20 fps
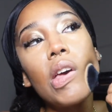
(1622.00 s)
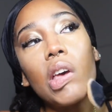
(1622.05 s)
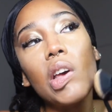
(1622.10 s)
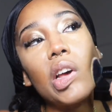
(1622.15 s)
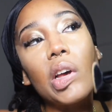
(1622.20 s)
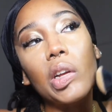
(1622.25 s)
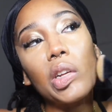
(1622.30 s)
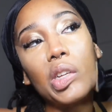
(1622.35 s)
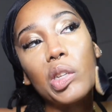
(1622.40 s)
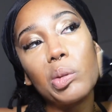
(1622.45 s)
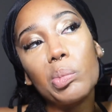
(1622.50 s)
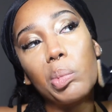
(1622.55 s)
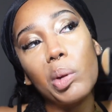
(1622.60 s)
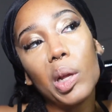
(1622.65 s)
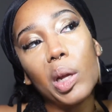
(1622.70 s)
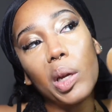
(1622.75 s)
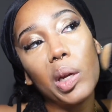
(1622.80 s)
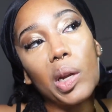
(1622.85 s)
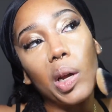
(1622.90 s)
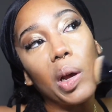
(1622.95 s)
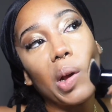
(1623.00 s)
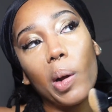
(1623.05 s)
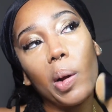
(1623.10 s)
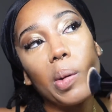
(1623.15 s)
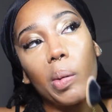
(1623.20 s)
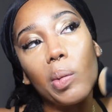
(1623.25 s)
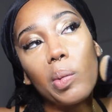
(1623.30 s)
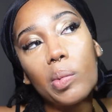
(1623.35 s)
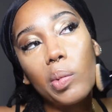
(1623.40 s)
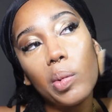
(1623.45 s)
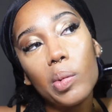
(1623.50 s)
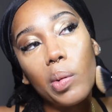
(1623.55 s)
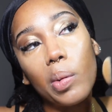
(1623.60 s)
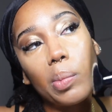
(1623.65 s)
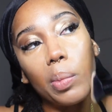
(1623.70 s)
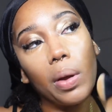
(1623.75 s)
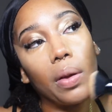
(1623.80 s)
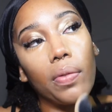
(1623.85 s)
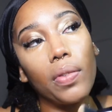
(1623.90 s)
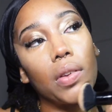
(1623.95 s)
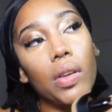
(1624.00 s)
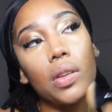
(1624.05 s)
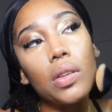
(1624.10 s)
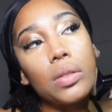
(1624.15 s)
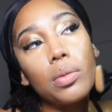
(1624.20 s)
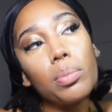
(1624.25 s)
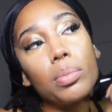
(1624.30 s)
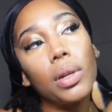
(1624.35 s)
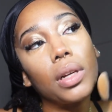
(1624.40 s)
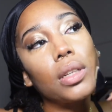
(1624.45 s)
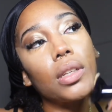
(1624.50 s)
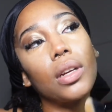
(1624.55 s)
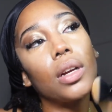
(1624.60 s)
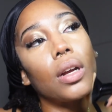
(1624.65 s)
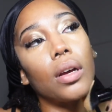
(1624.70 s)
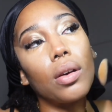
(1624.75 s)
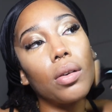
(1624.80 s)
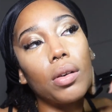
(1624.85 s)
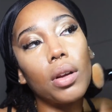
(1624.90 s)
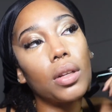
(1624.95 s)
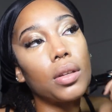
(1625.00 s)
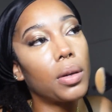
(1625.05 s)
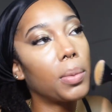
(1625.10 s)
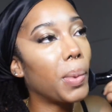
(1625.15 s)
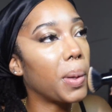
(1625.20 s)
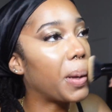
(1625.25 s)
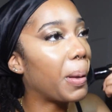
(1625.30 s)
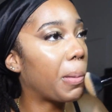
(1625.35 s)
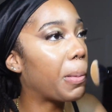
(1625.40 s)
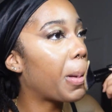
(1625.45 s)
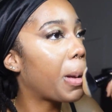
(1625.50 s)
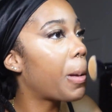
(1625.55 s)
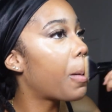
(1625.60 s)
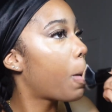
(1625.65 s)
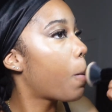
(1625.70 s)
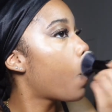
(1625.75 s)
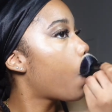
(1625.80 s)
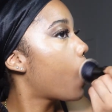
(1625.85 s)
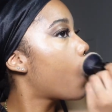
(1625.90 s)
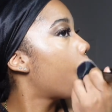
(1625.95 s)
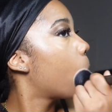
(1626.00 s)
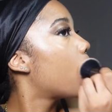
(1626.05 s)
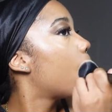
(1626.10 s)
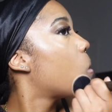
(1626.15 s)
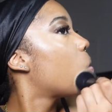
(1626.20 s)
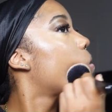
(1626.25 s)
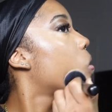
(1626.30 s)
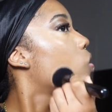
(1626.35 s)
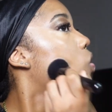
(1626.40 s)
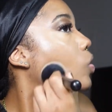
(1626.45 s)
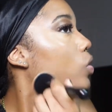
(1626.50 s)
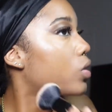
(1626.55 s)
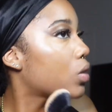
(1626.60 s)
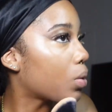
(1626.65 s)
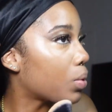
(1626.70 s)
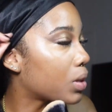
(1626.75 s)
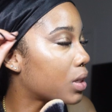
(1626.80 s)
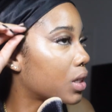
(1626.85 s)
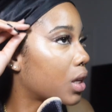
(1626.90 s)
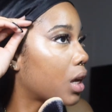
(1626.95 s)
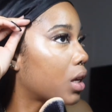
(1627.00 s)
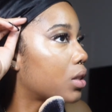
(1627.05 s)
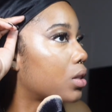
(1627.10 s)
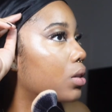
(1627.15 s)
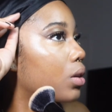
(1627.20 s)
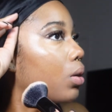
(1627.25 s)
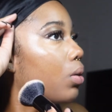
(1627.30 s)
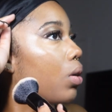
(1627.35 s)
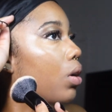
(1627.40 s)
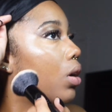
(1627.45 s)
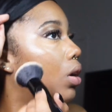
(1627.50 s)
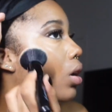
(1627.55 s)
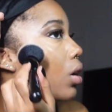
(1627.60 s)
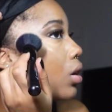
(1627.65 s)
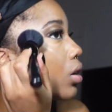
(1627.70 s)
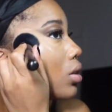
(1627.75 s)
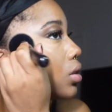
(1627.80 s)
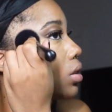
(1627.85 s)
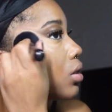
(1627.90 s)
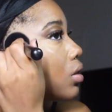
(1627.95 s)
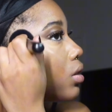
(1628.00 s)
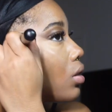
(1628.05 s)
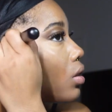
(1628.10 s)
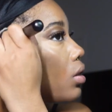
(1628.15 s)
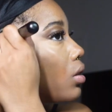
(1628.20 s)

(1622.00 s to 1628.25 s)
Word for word: and just blend up blend it out a little bit so it's not so harsh.